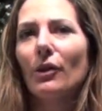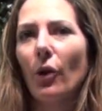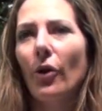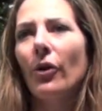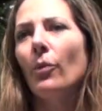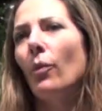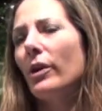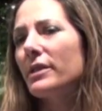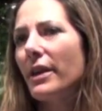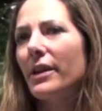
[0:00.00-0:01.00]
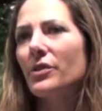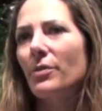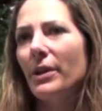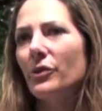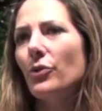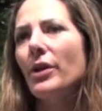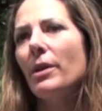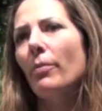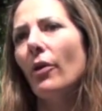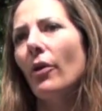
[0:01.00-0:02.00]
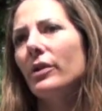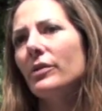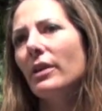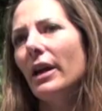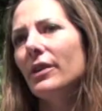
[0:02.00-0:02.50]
learn what it takes to be a zookeeper and,